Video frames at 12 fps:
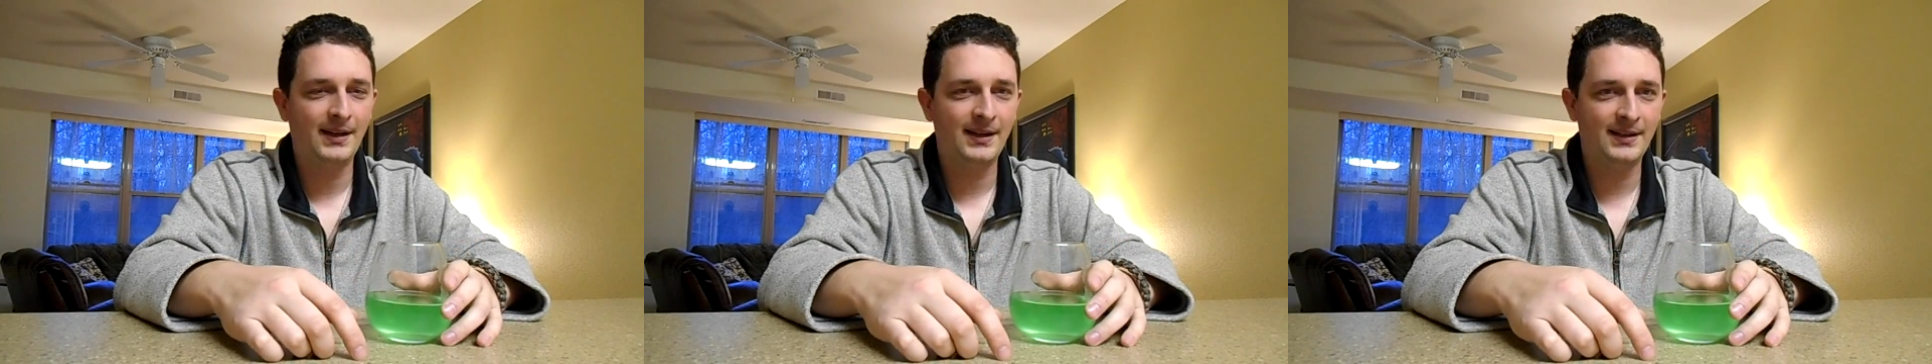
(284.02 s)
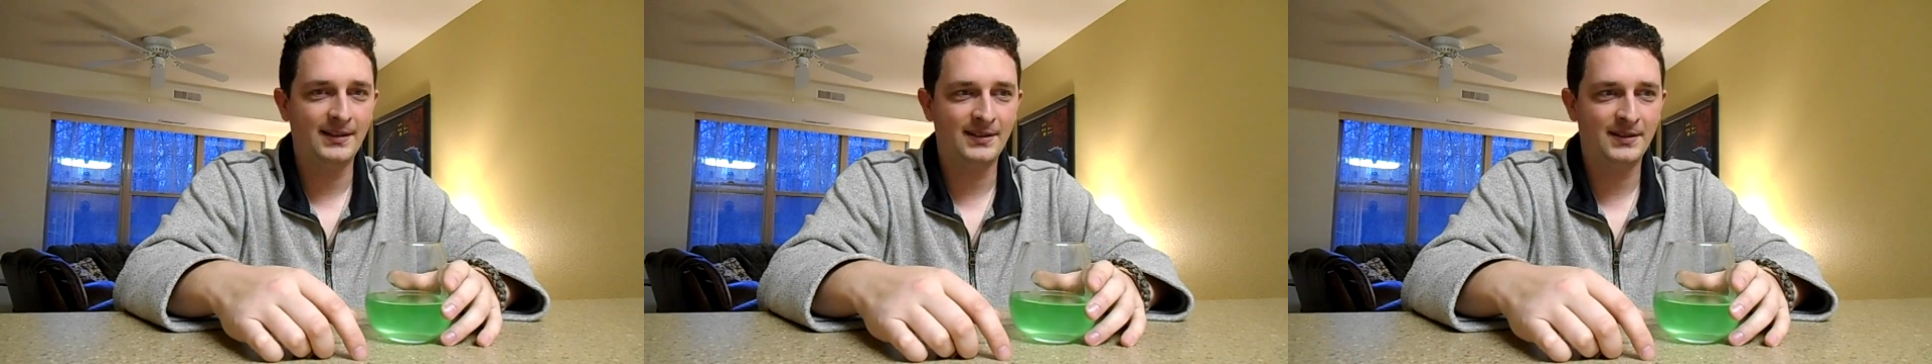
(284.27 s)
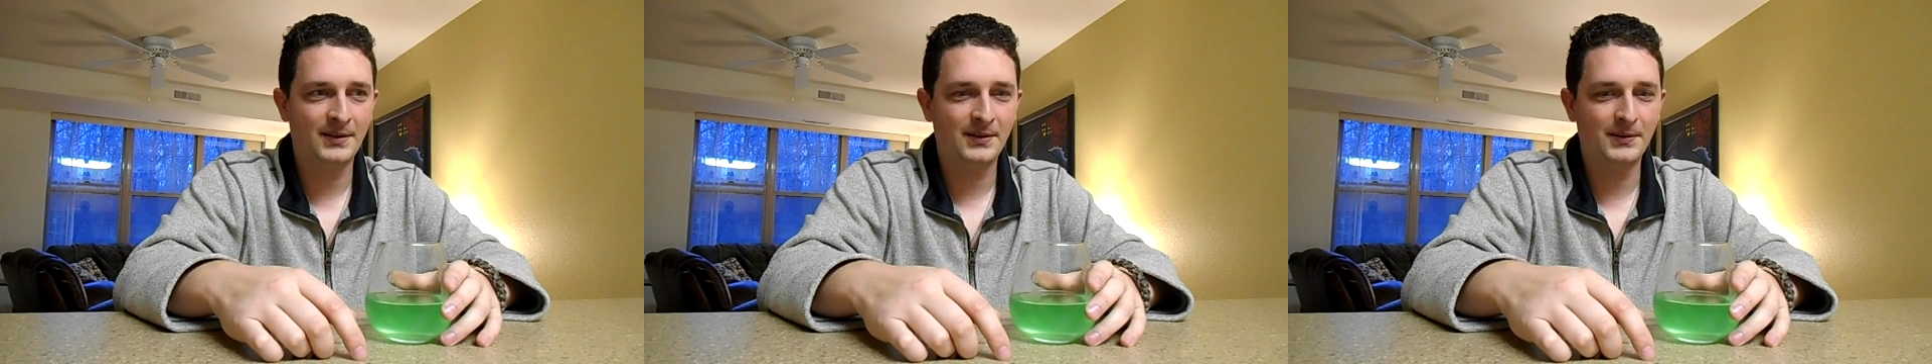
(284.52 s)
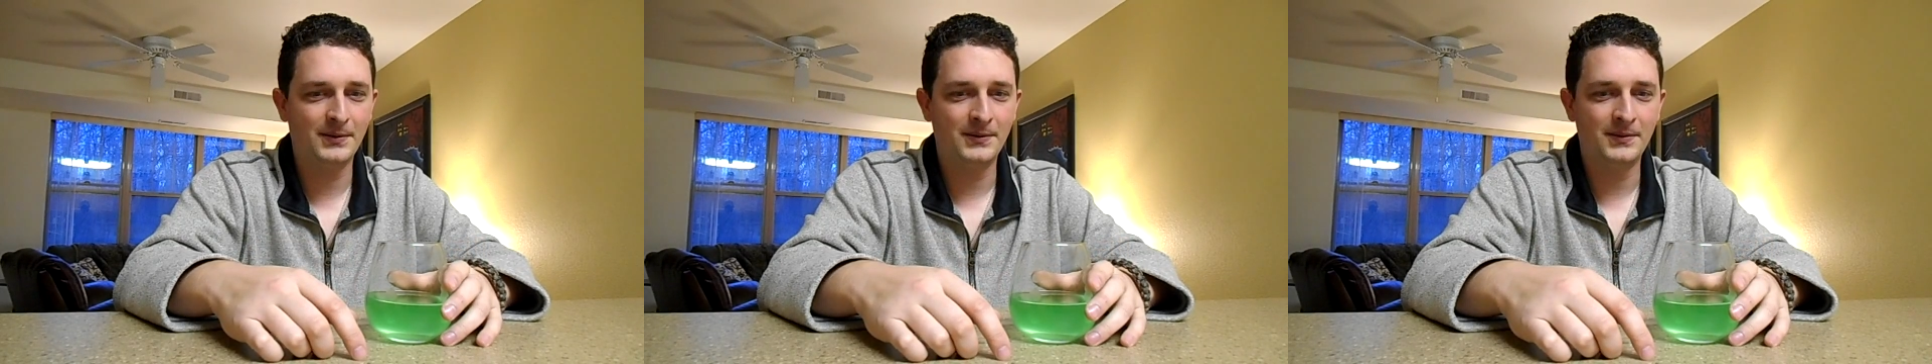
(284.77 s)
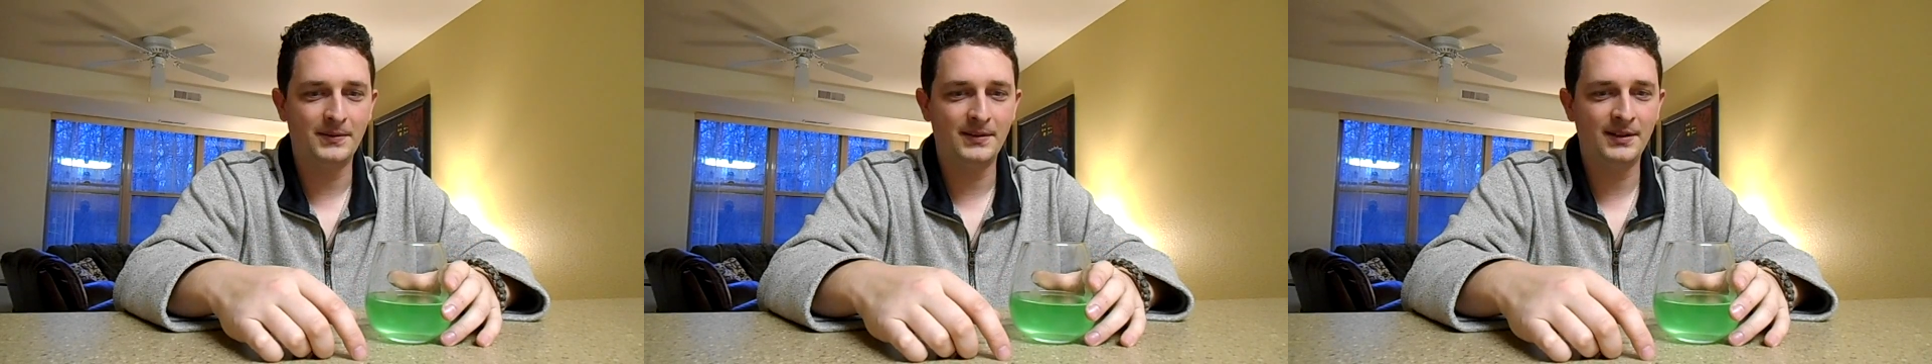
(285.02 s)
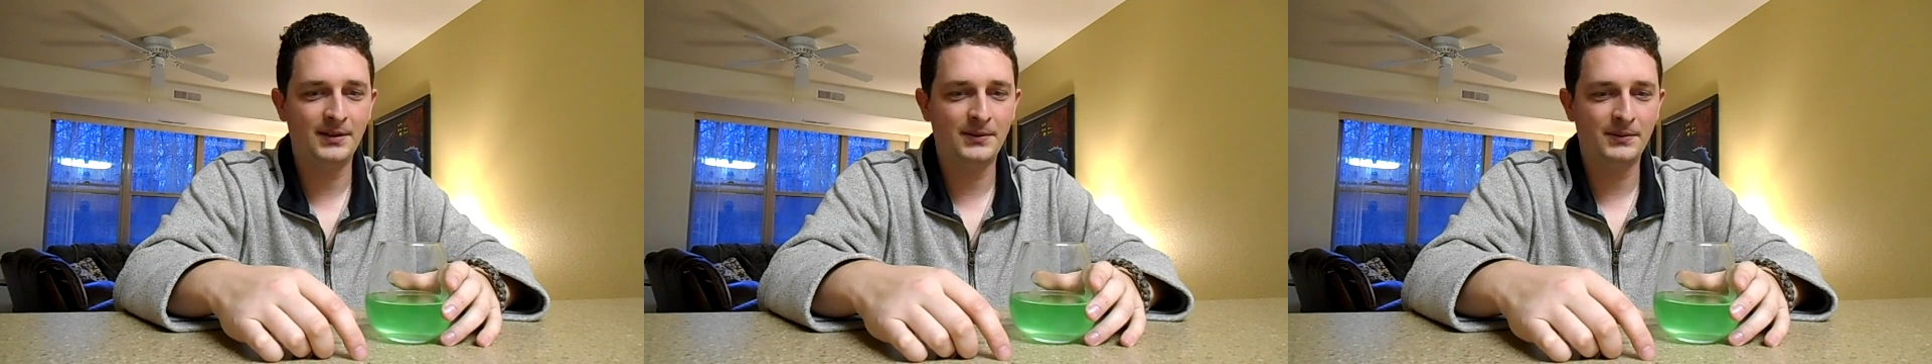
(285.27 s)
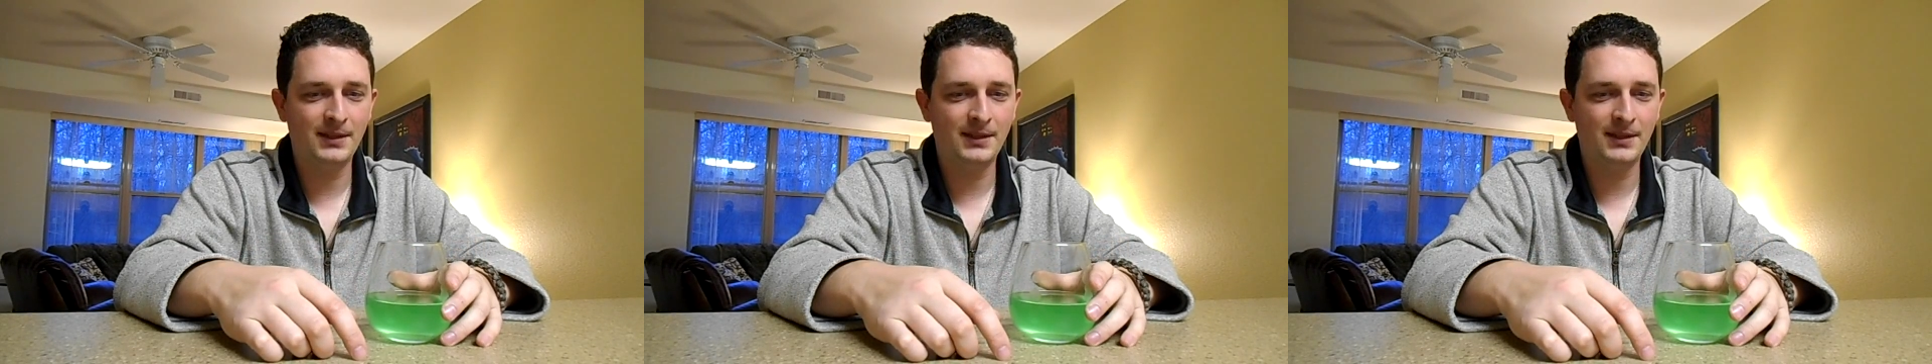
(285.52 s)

And so, you know,